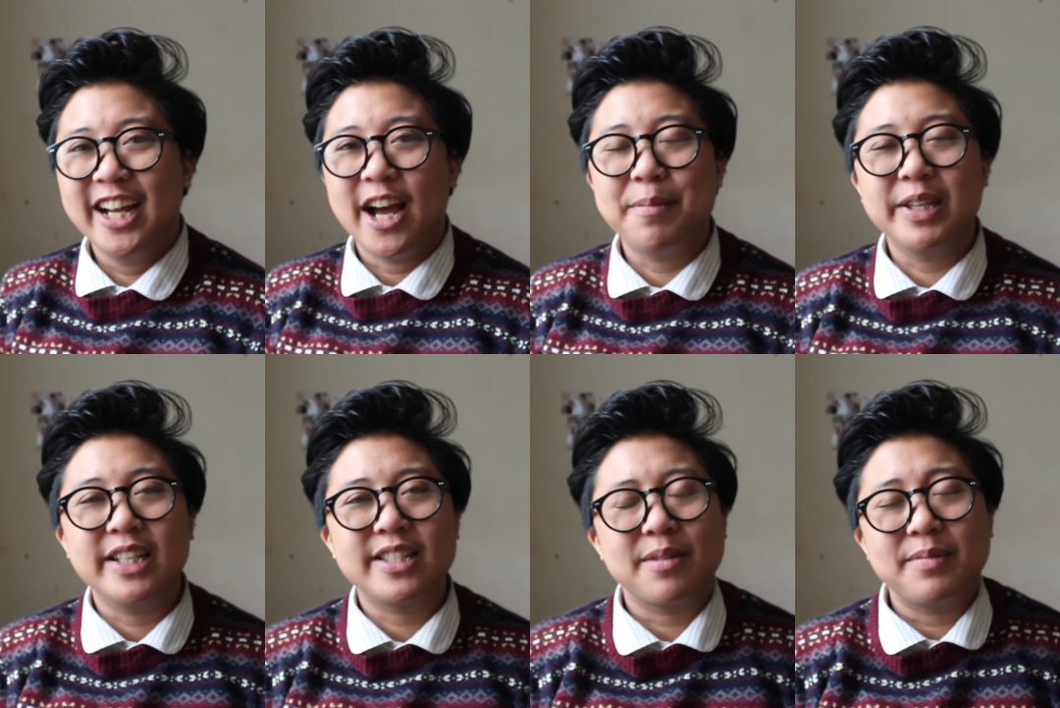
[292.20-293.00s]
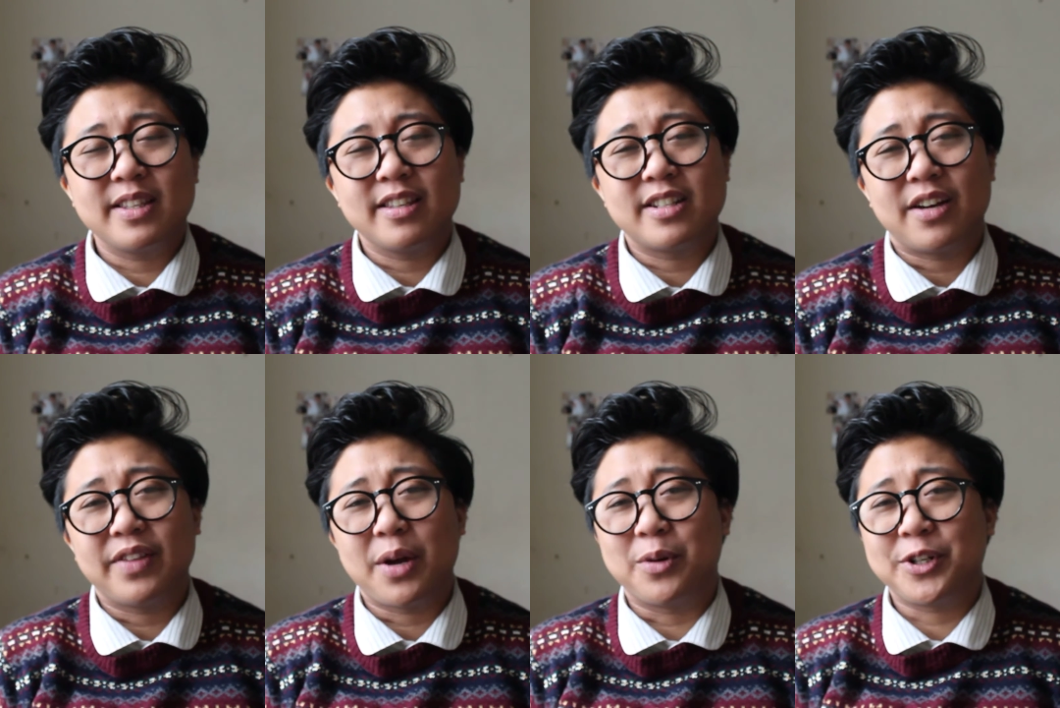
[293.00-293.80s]
I mean, there's some other stuff
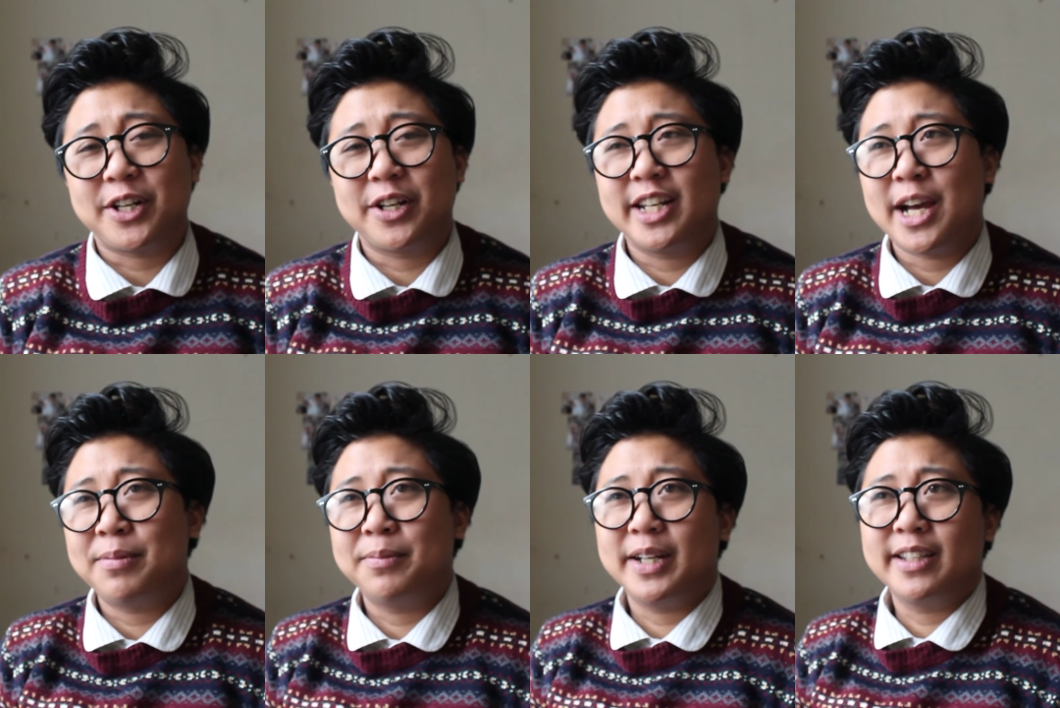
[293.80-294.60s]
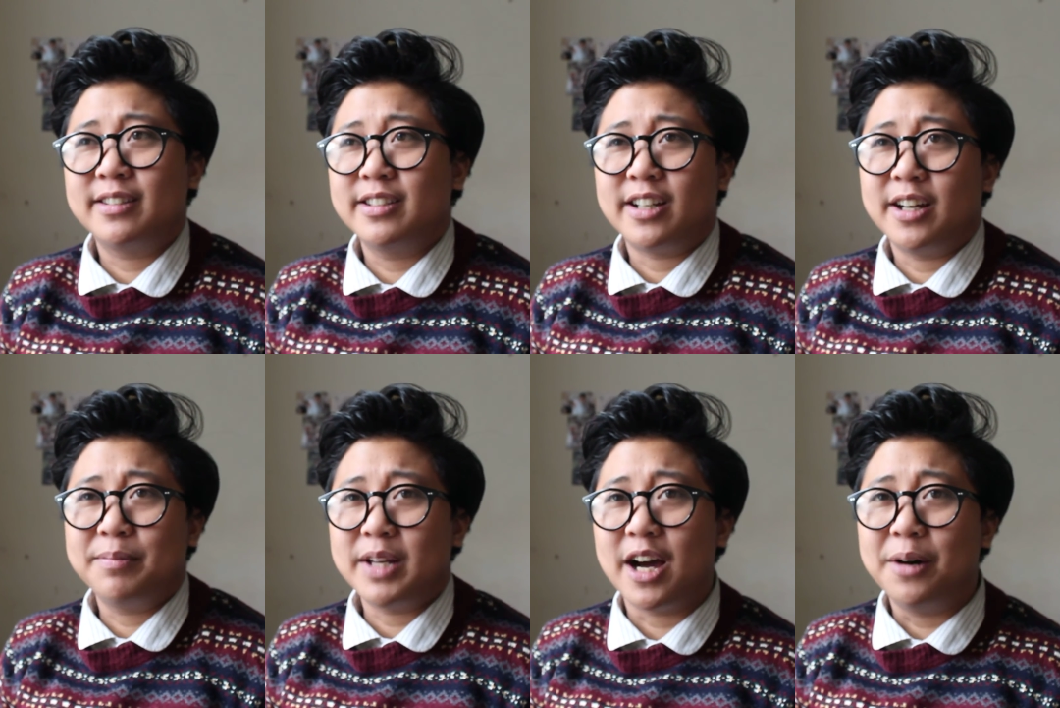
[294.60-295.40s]
that I wish that could happen by the
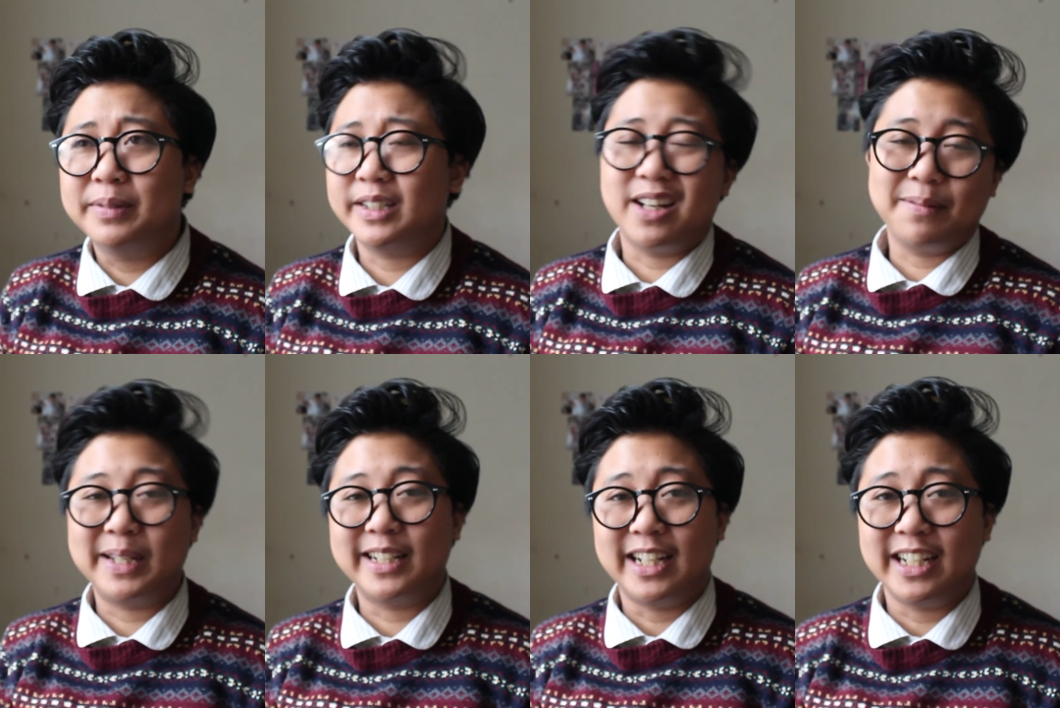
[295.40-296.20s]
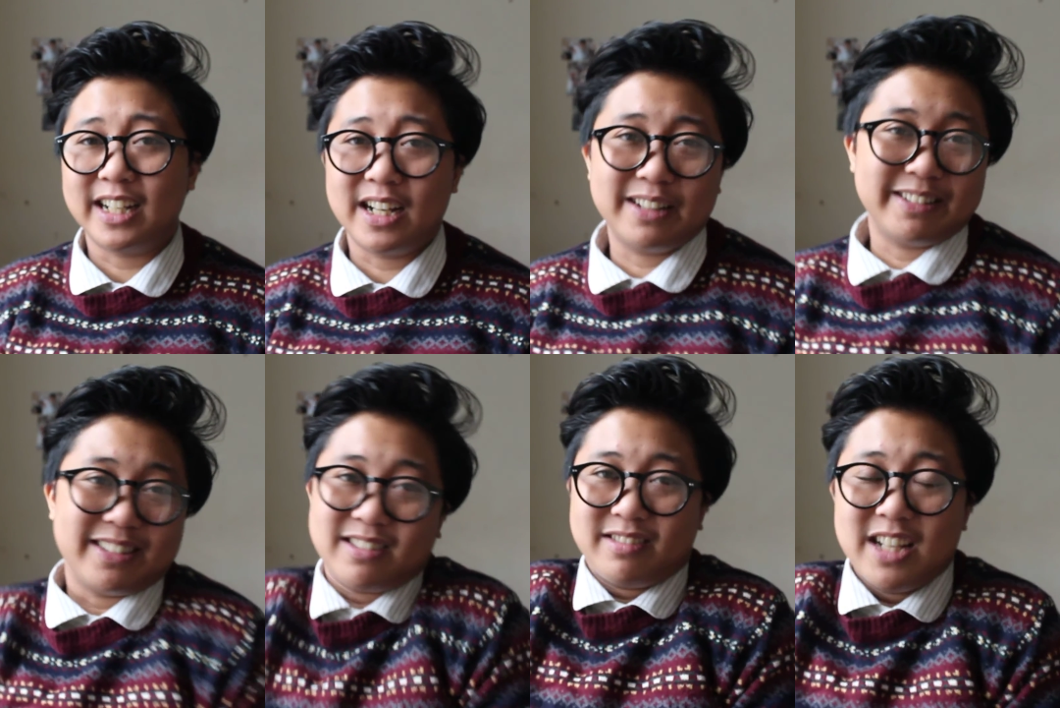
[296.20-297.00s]
time now, but I mean, like I,
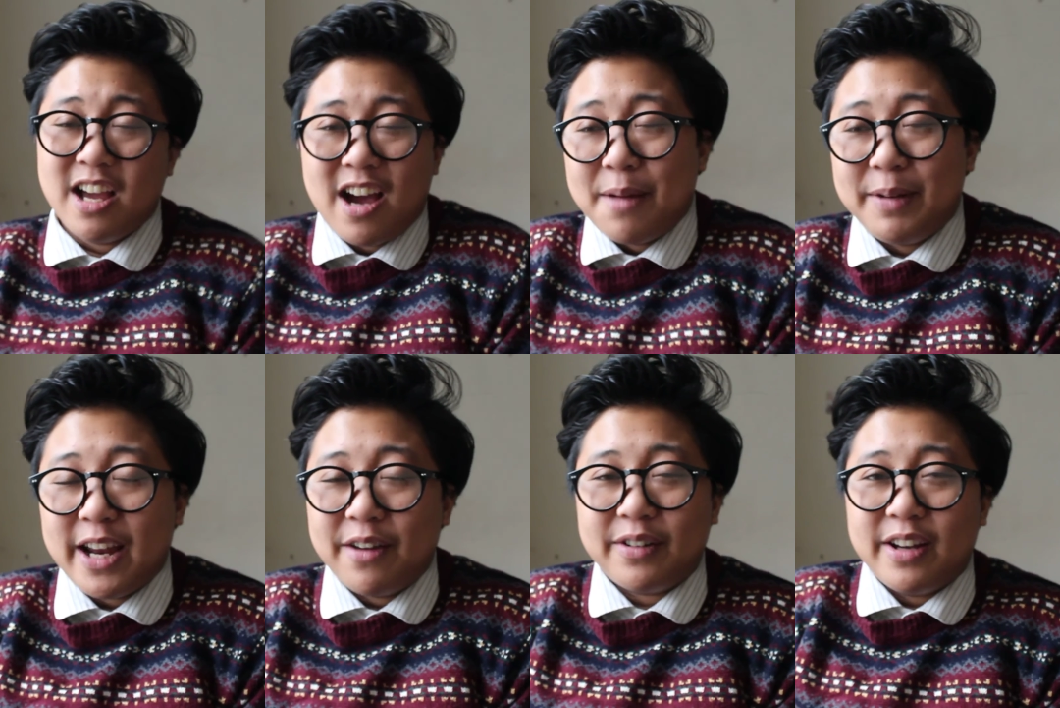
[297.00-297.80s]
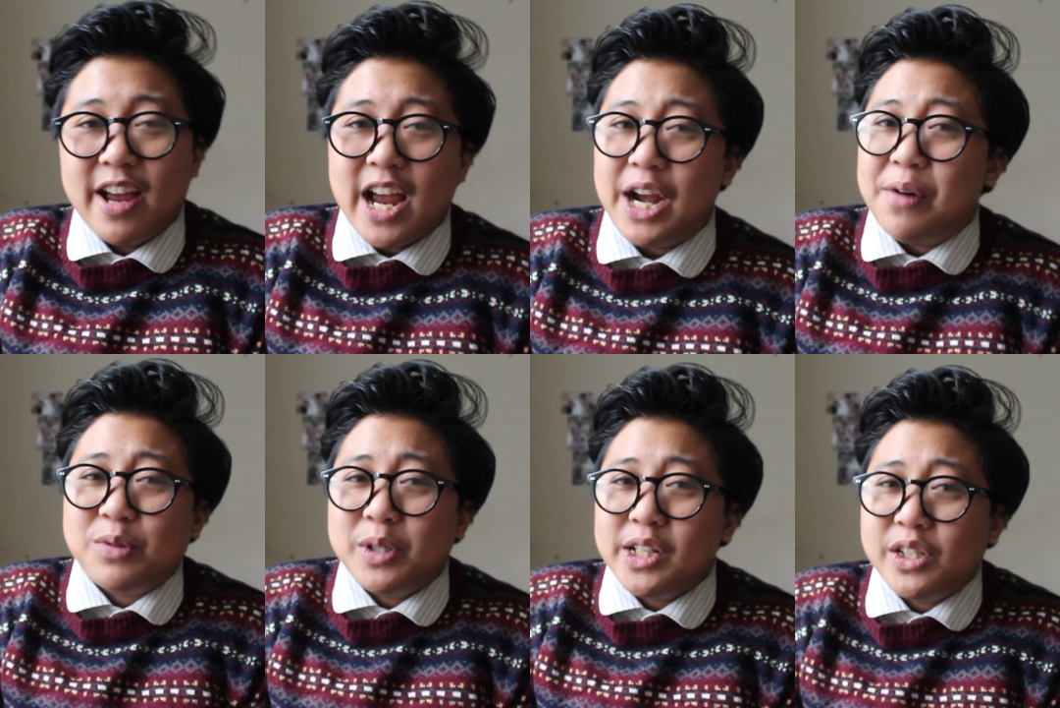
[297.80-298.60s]
I mean, er
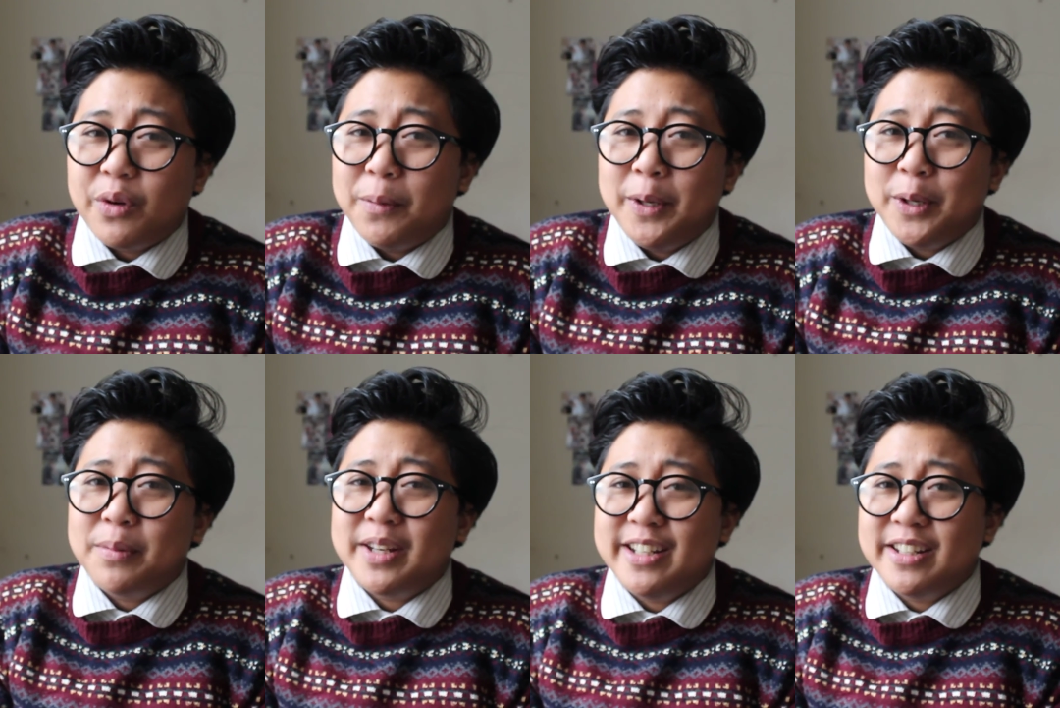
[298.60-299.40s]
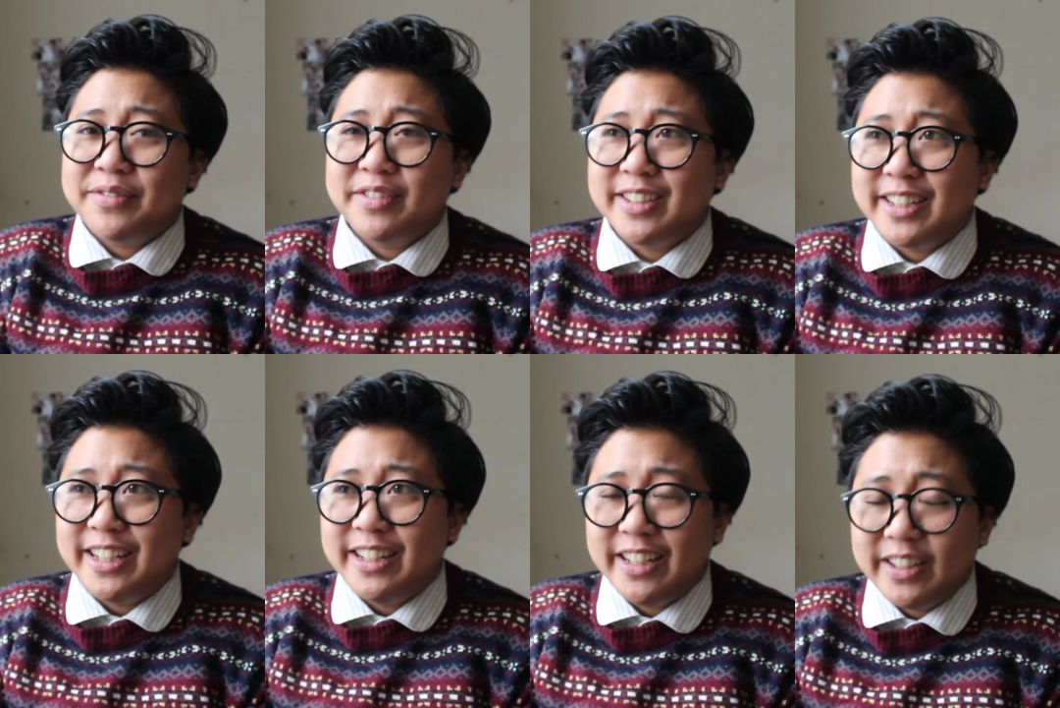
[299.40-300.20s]
everyone goes through puberty
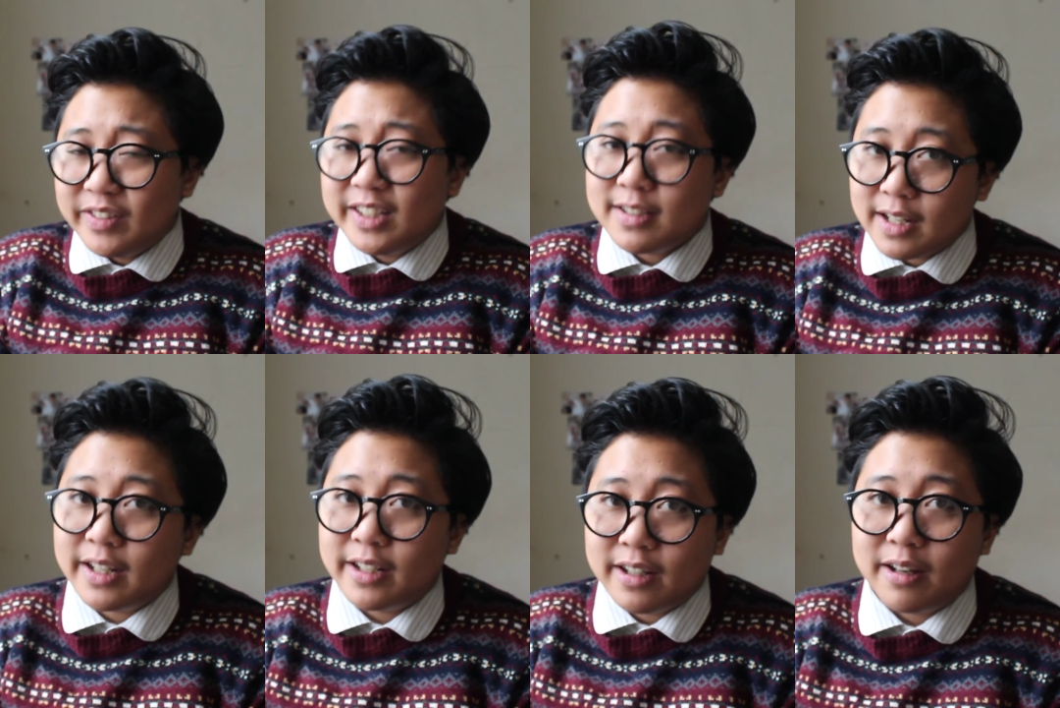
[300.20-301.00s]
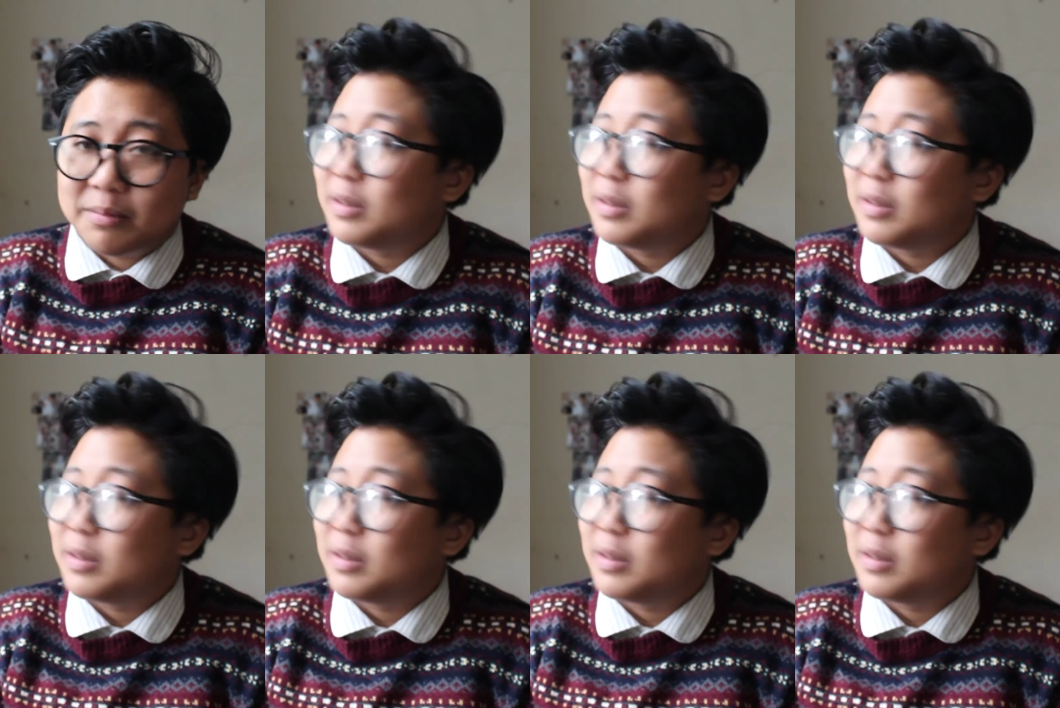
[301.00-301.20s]
differently, even the second time.